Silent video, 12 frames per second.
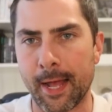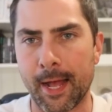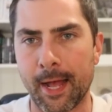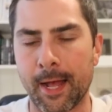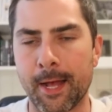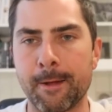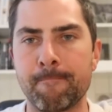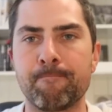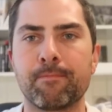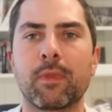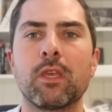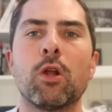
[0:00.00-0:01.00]
um,
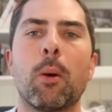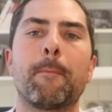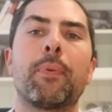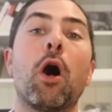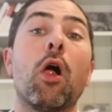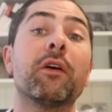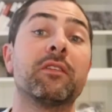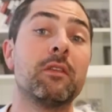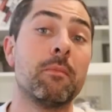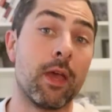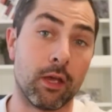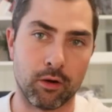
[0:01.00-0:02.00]
you know
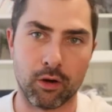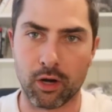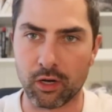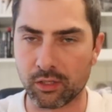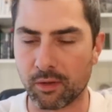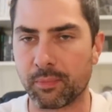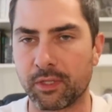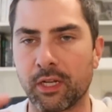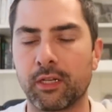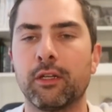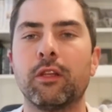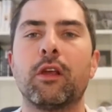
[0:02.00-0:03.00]
policymakers and
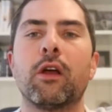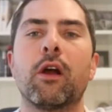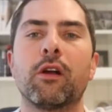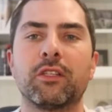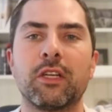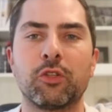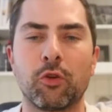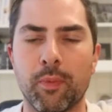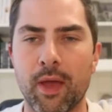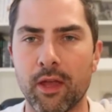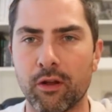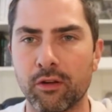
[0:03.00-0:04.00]
particularly our central
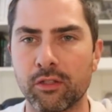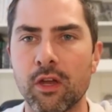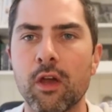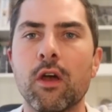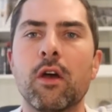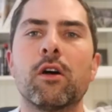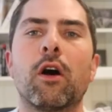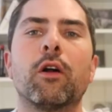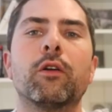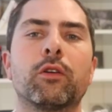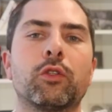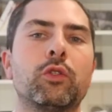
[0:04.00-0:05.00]
bankers
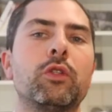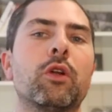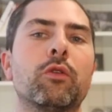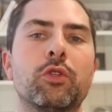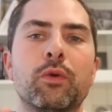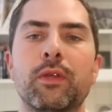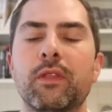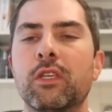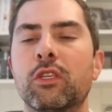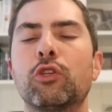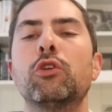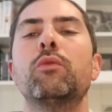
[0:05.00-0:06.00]
are you know doing
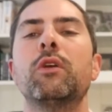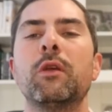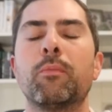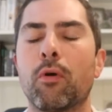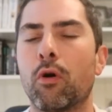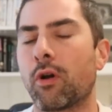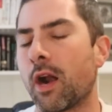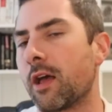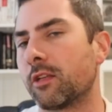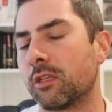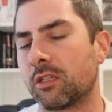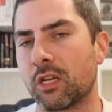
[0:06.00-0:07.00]
these QE
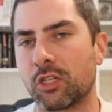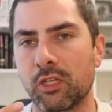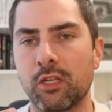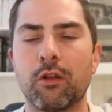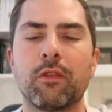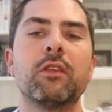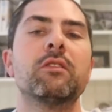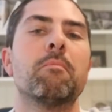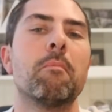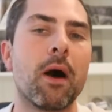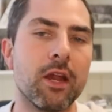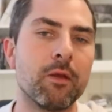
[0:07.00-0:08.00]
programs, essentially you know these
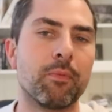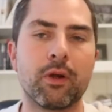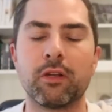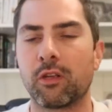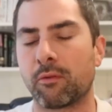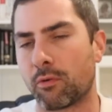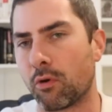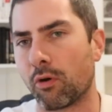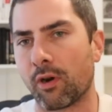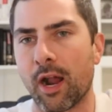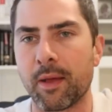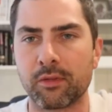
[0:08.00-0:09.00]
money printing
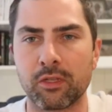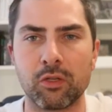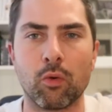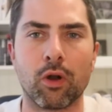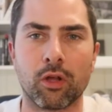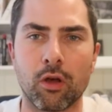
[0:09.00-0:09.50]
programs as you want to